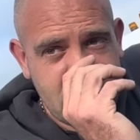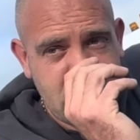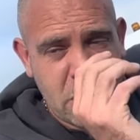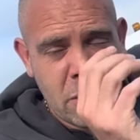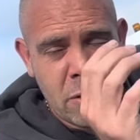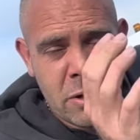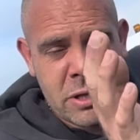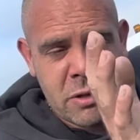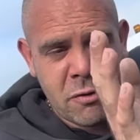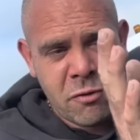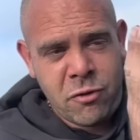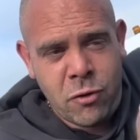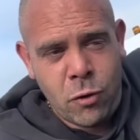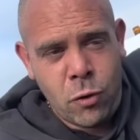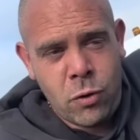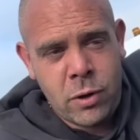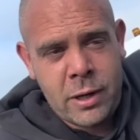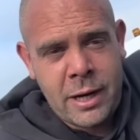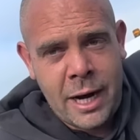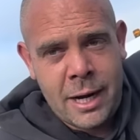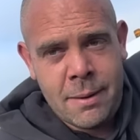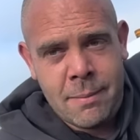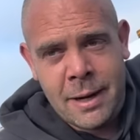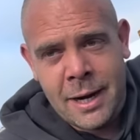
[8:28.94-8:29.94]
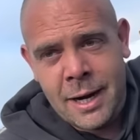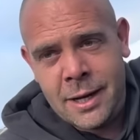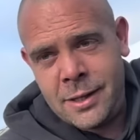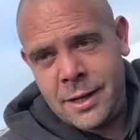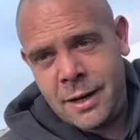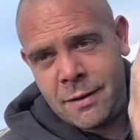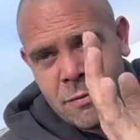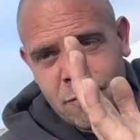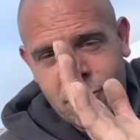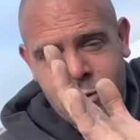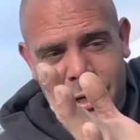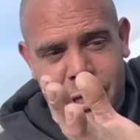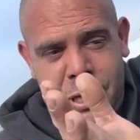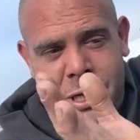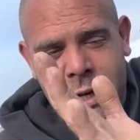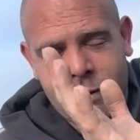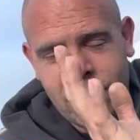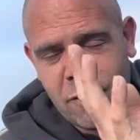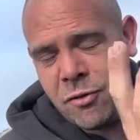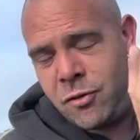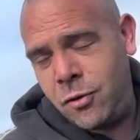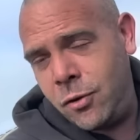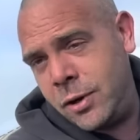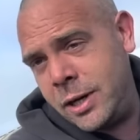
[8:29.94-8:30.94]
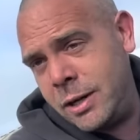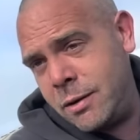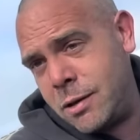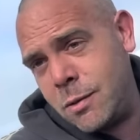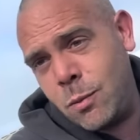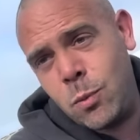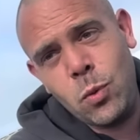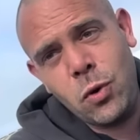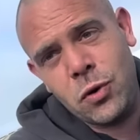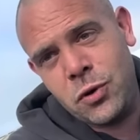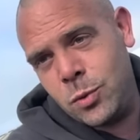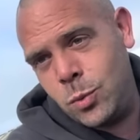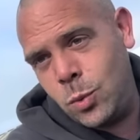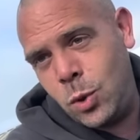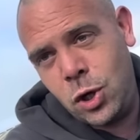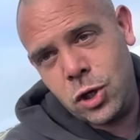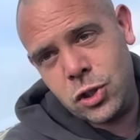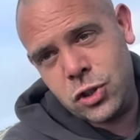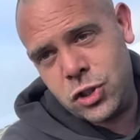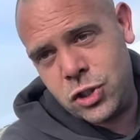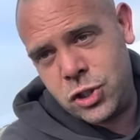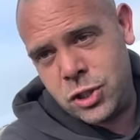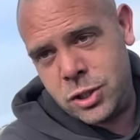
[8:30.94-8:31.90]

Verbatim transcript: Series of 4 came out and they've released the other 4, and it was worth a watch.